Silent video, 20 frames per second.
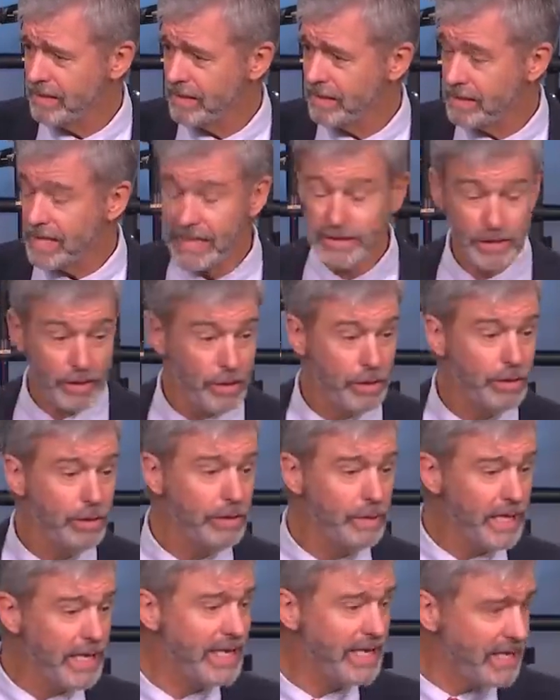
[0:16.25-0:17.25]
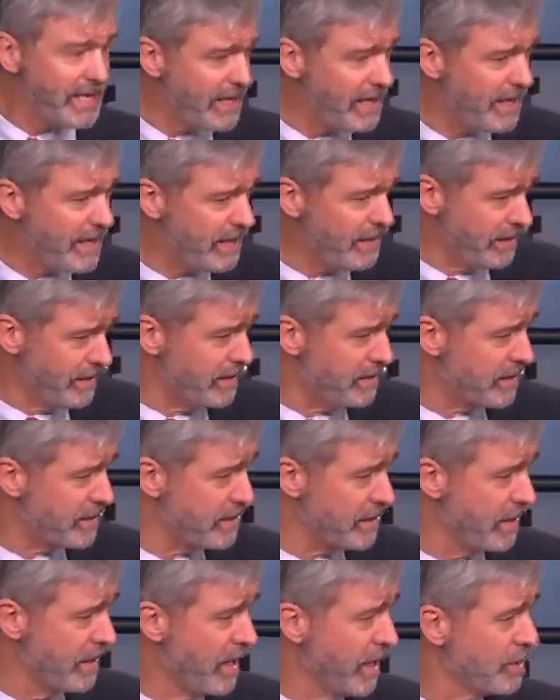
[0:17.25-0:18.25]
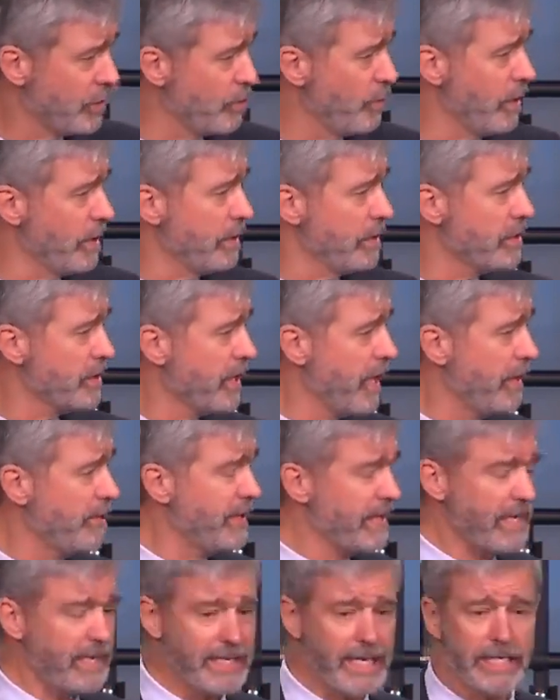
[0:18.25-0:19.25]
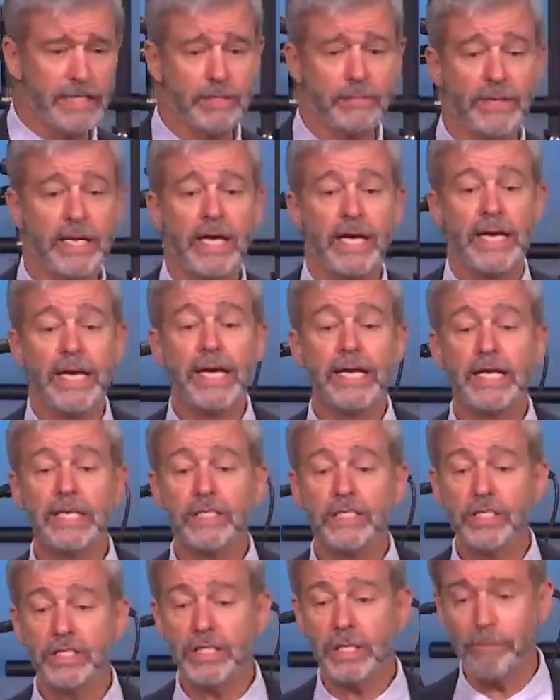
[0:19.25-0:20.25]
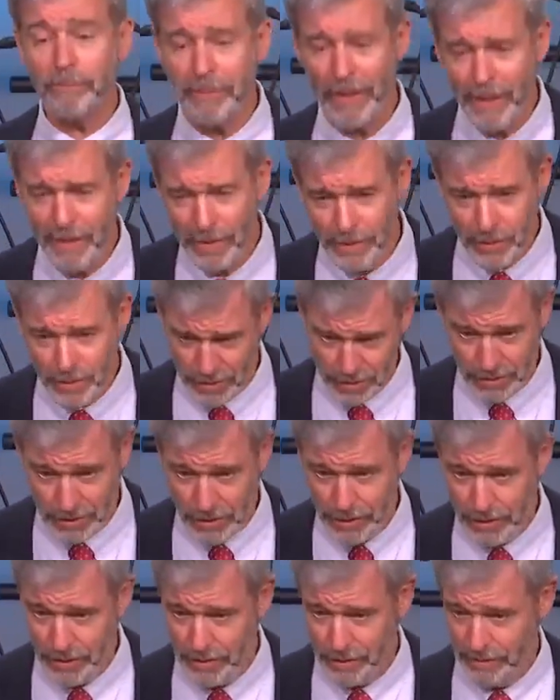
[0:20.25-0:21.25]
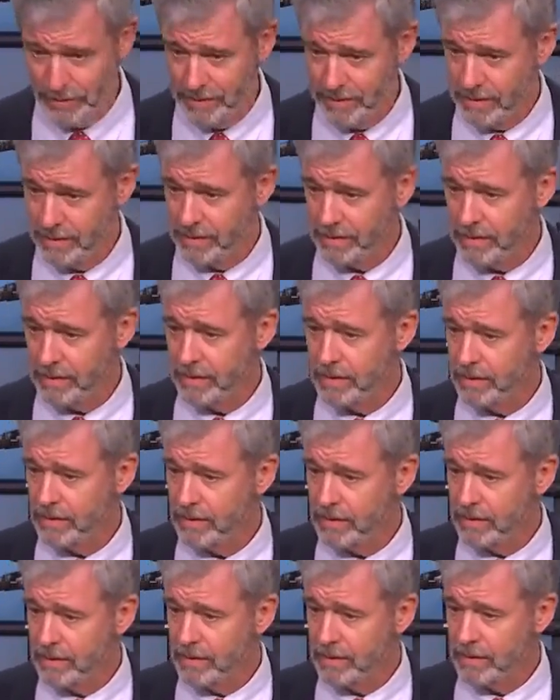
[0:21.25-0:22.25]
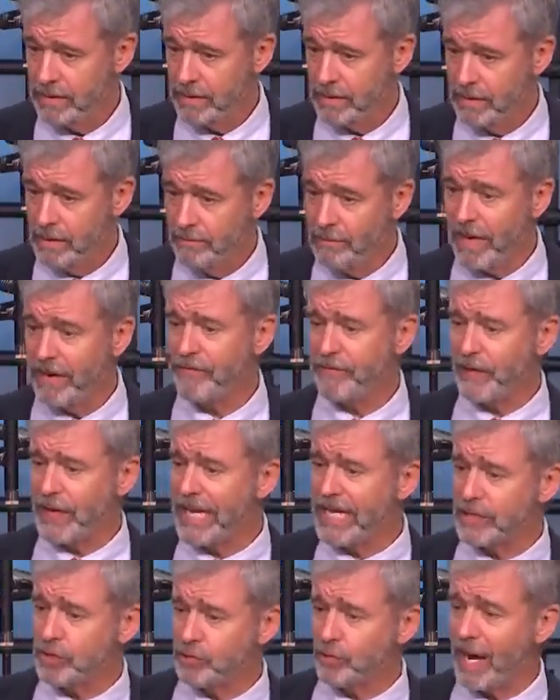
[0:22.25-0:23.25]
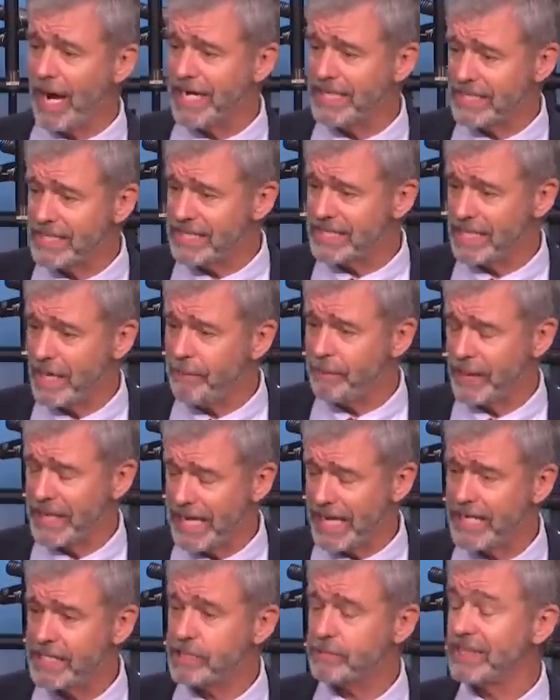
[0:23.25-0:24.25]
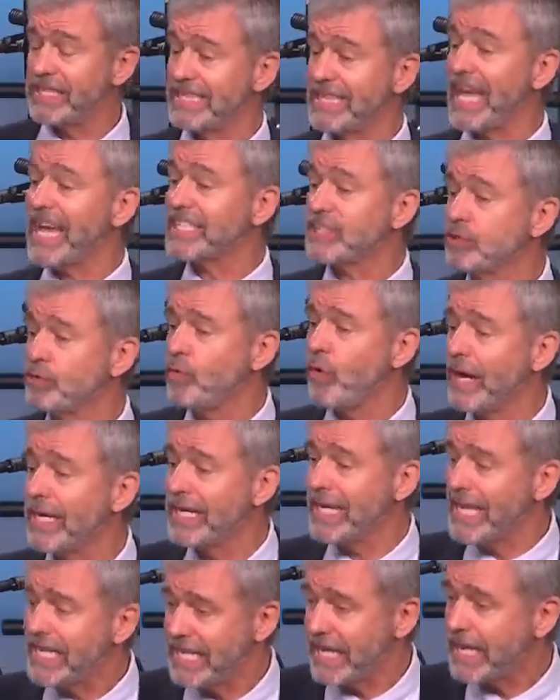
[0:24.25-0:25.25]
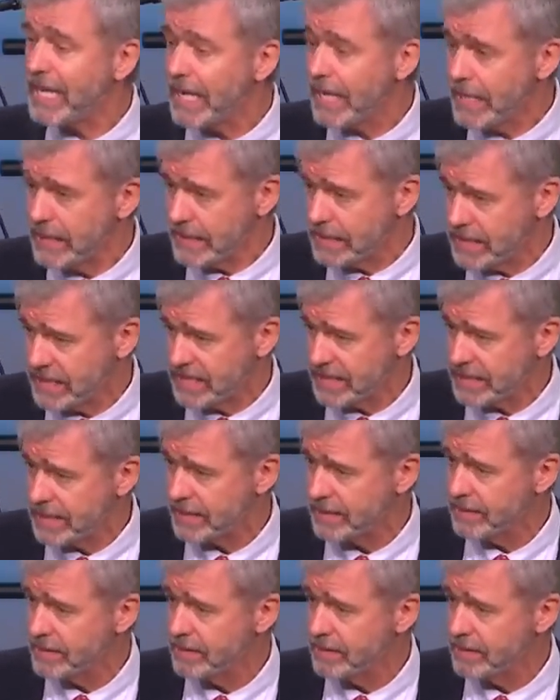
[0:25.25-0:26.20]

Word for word: That's who he is. The world's coming against me. It is supposed to. My flesh rises up against me. That's what it is.